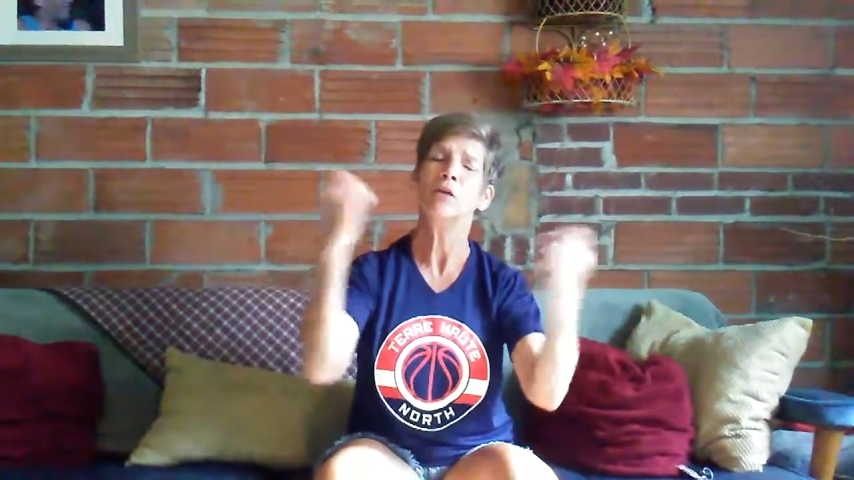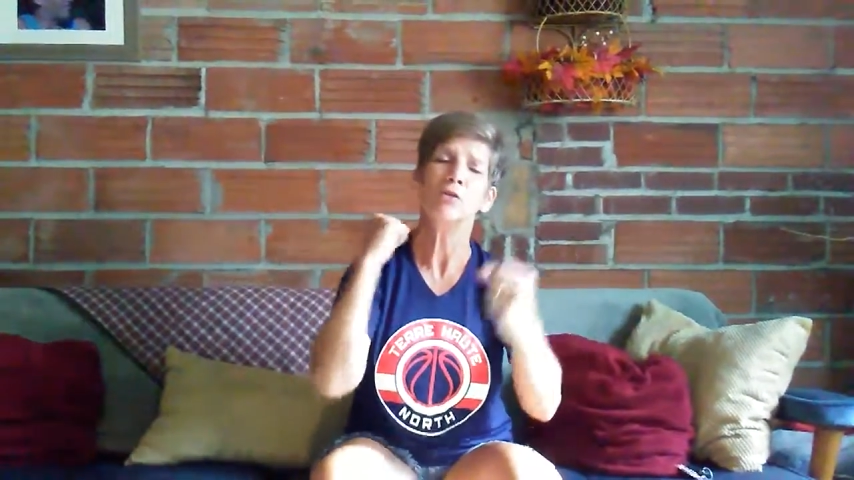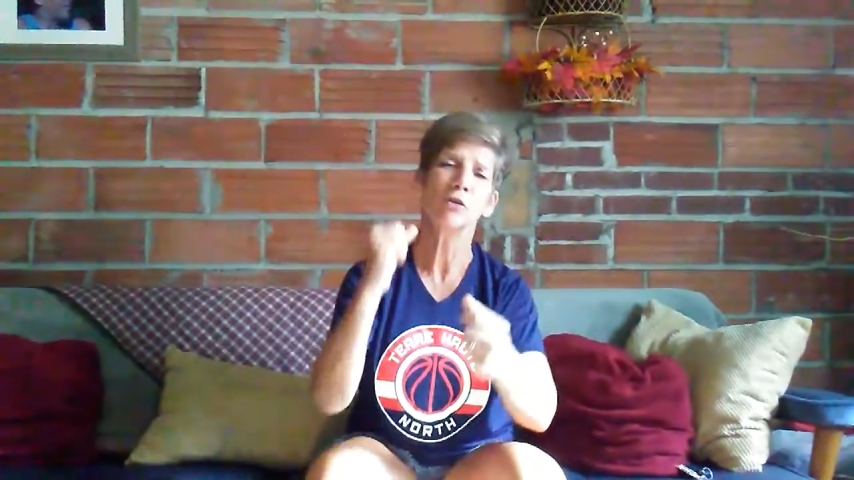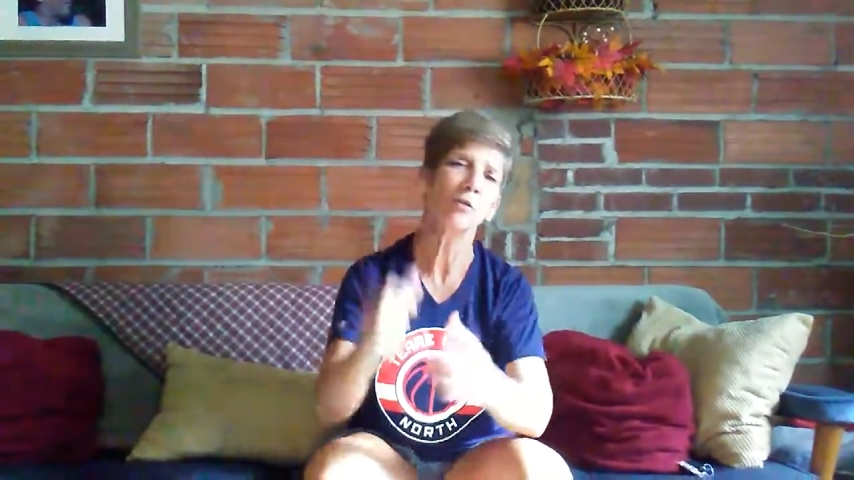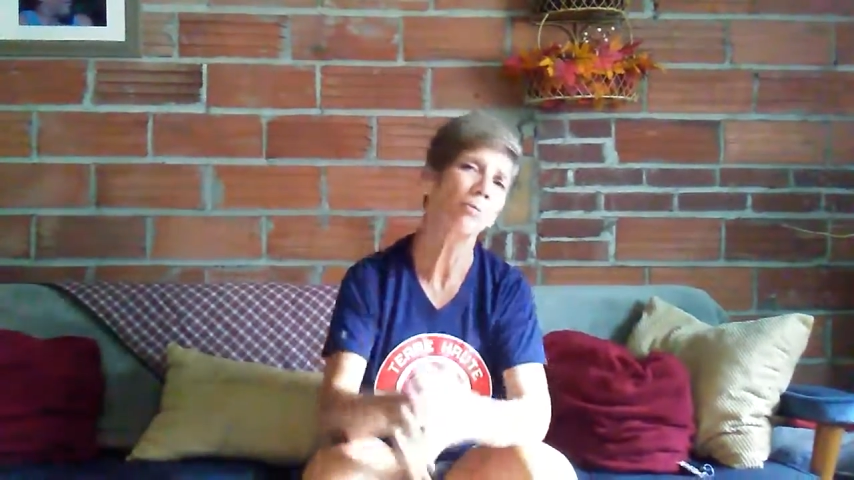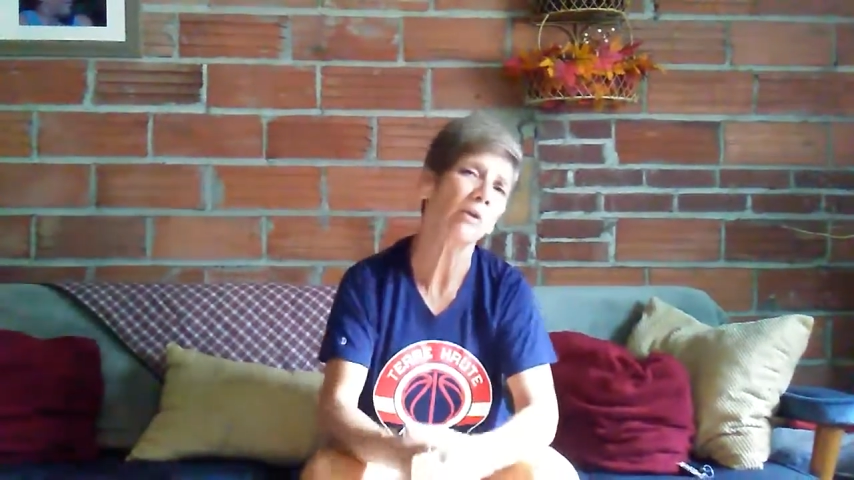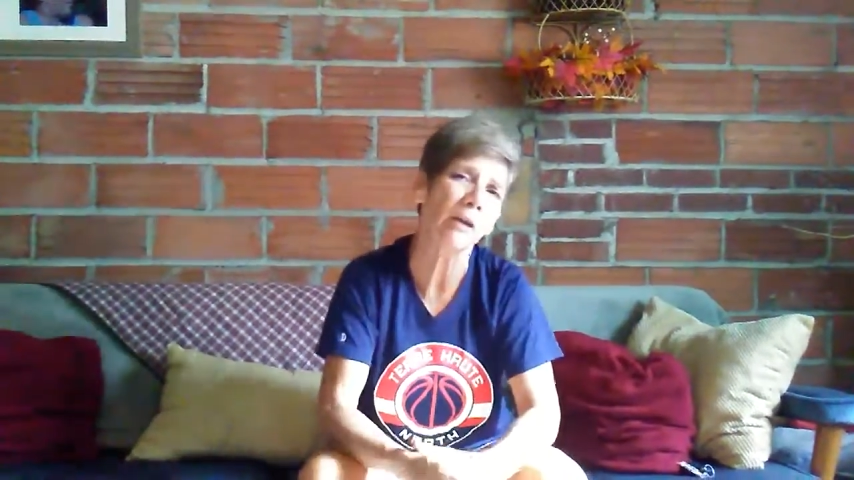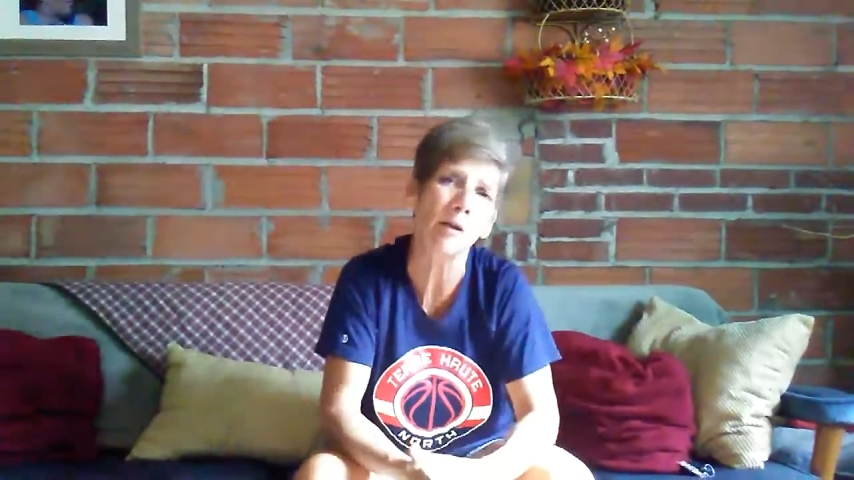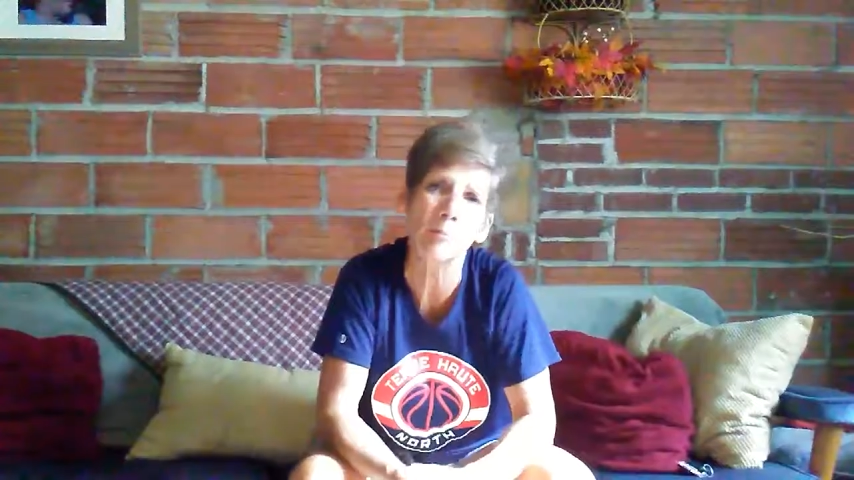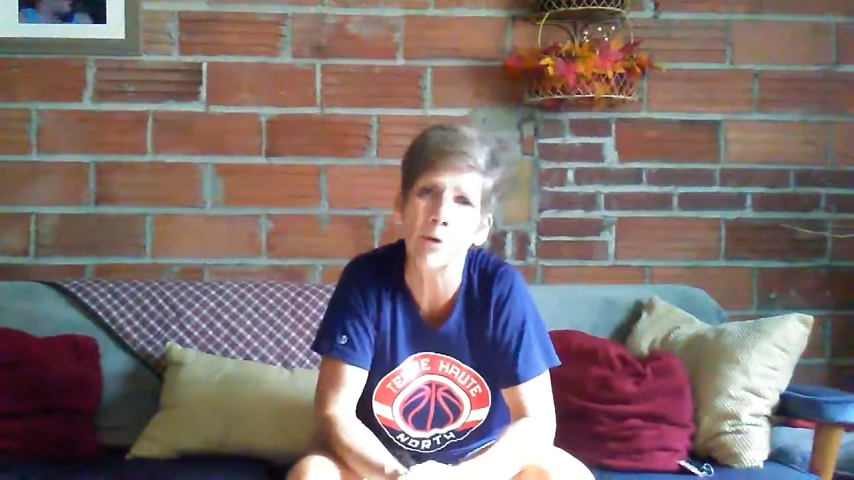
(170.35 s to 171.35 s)
you're going to burn
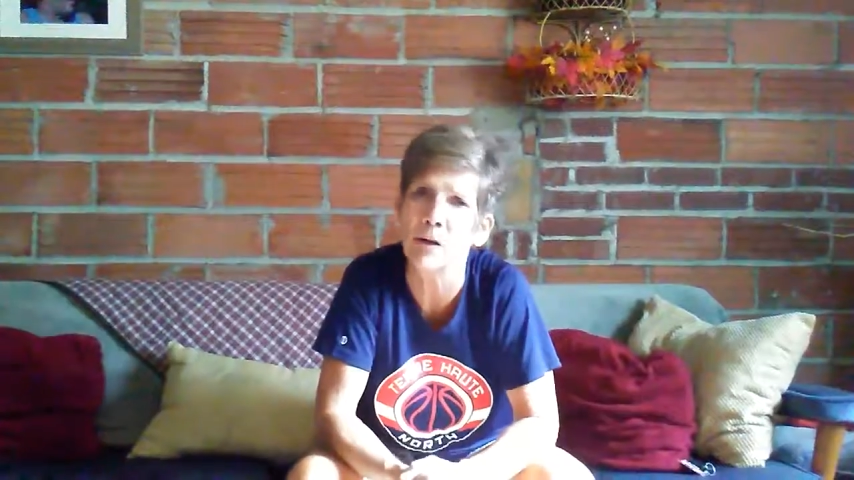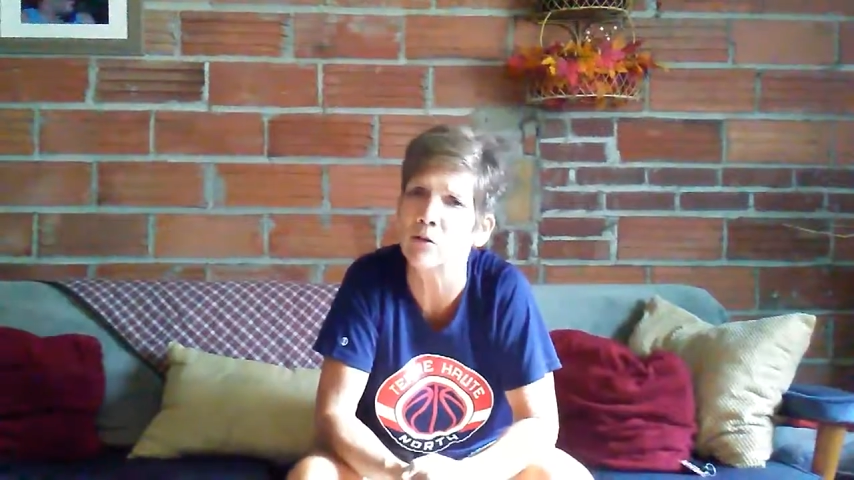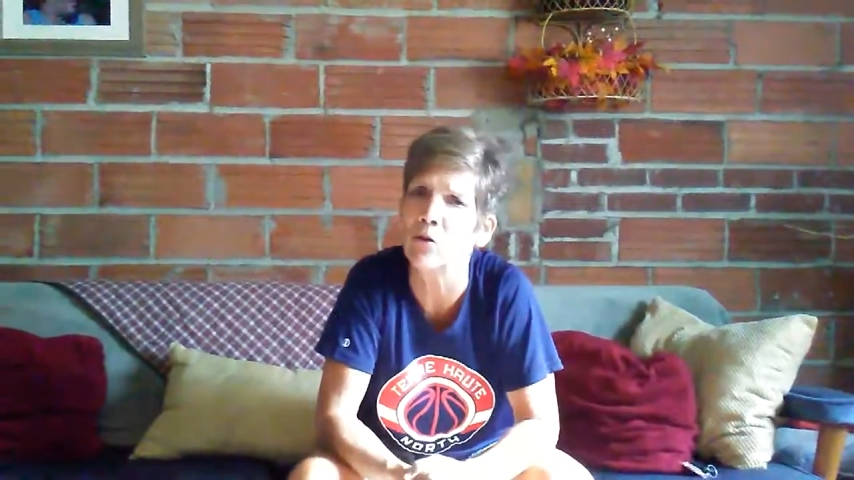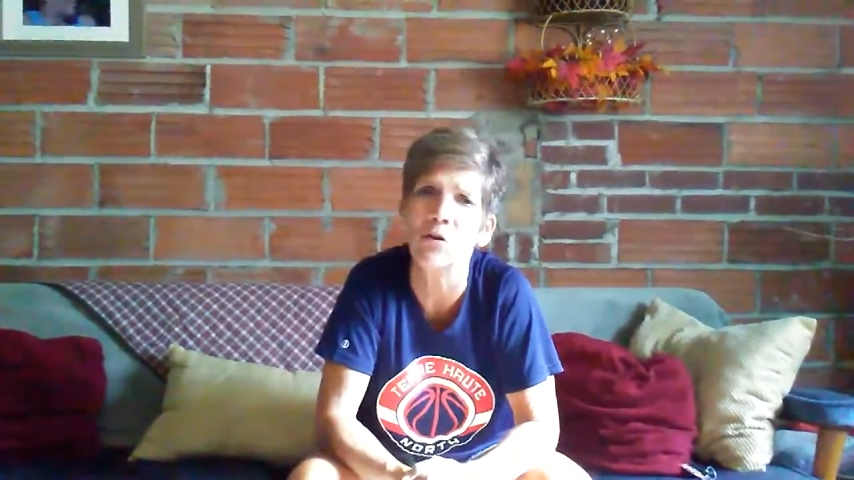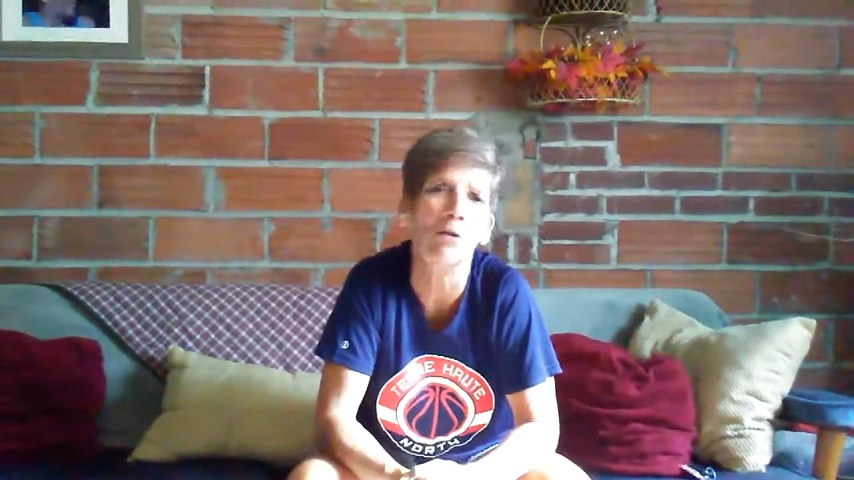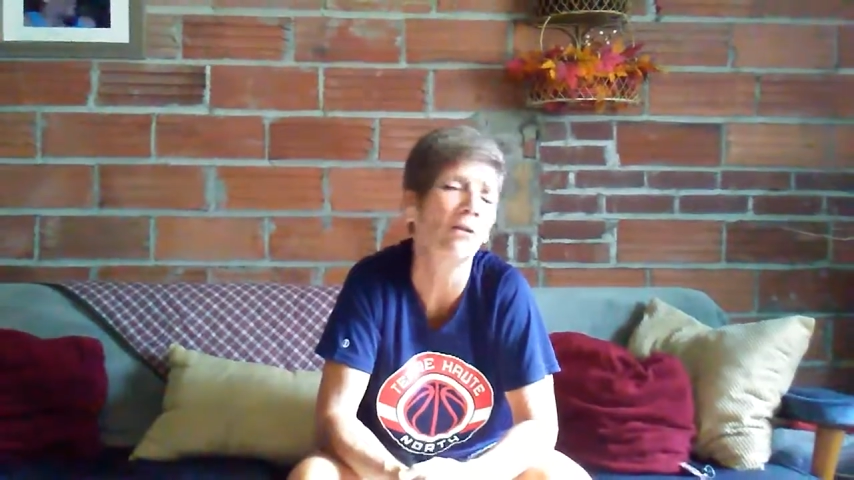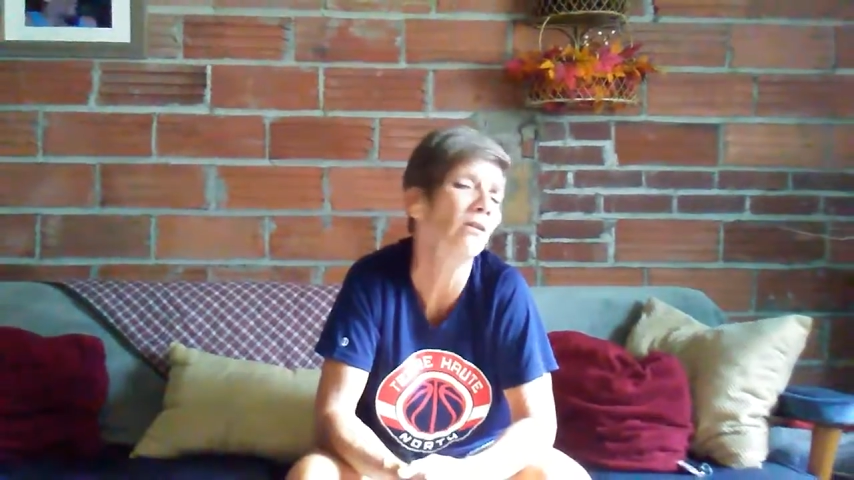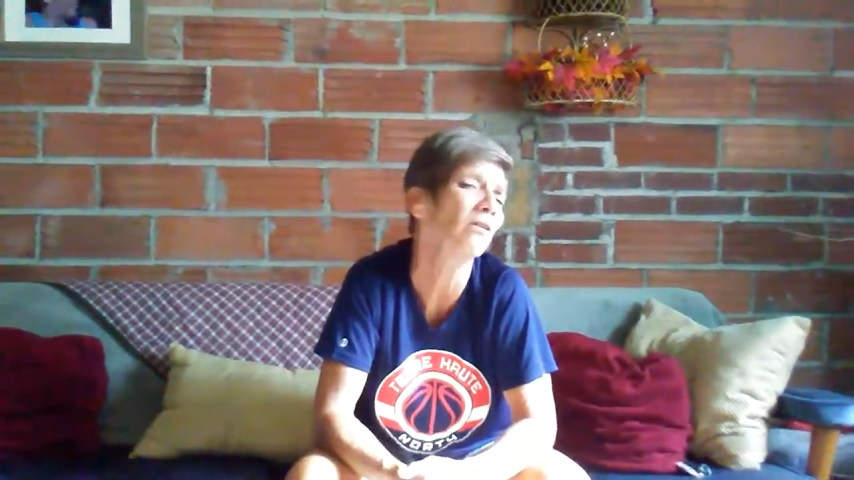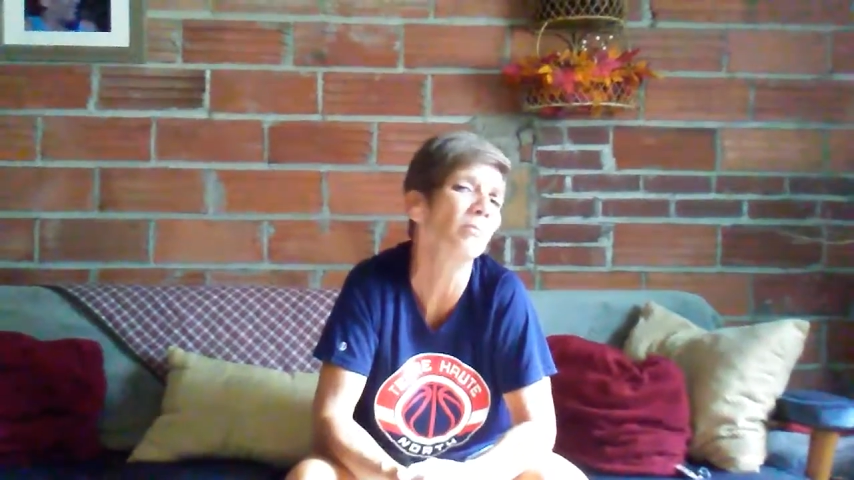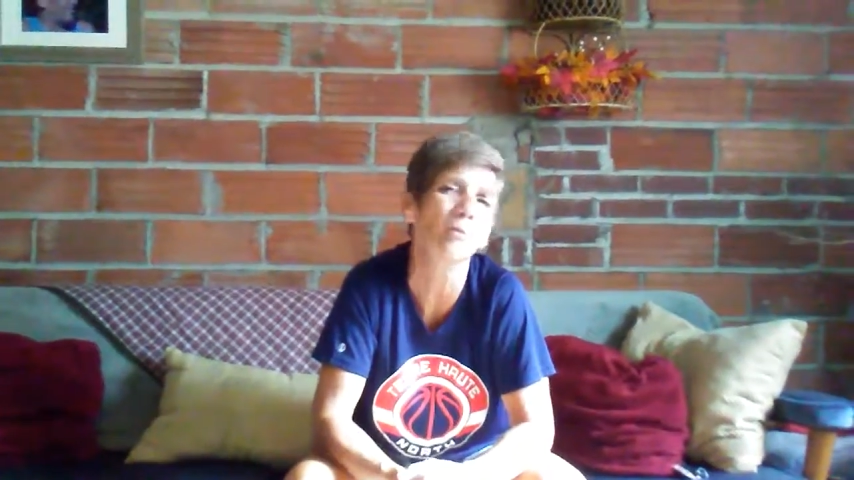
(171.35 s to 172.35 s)
out of breath
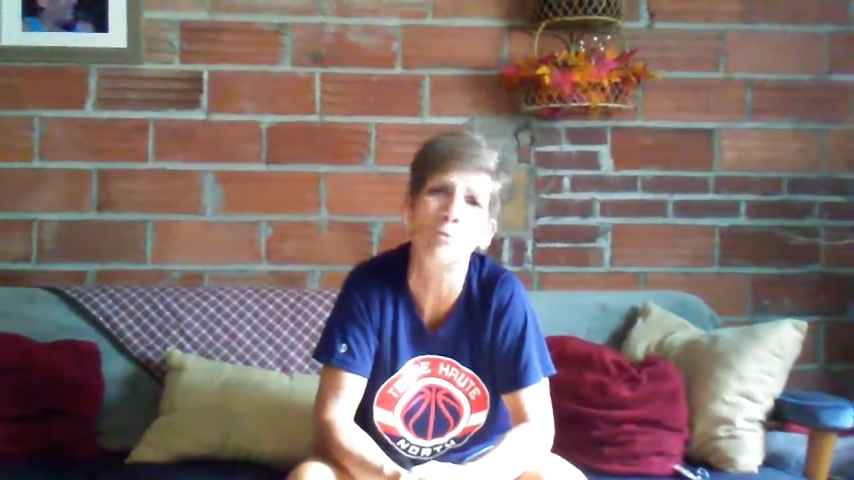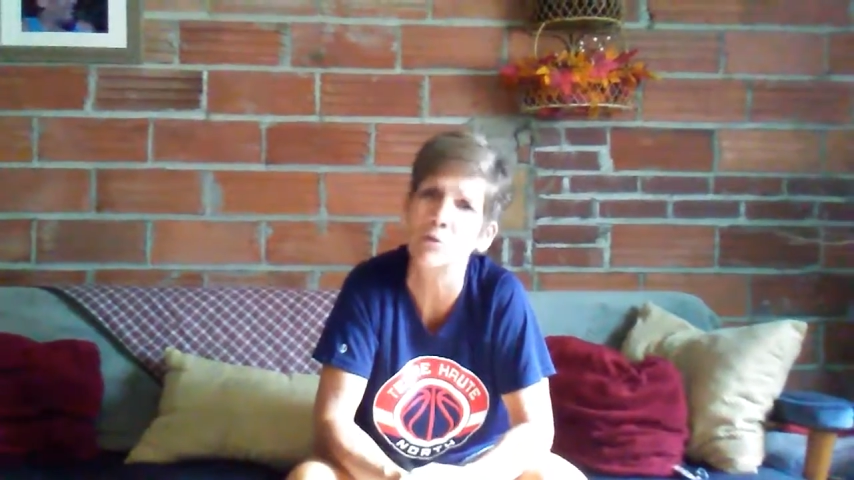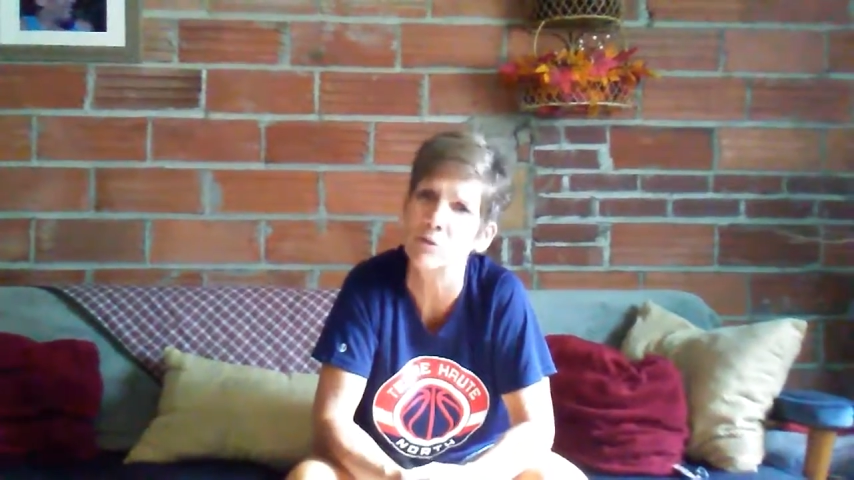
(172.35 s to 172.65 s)
long before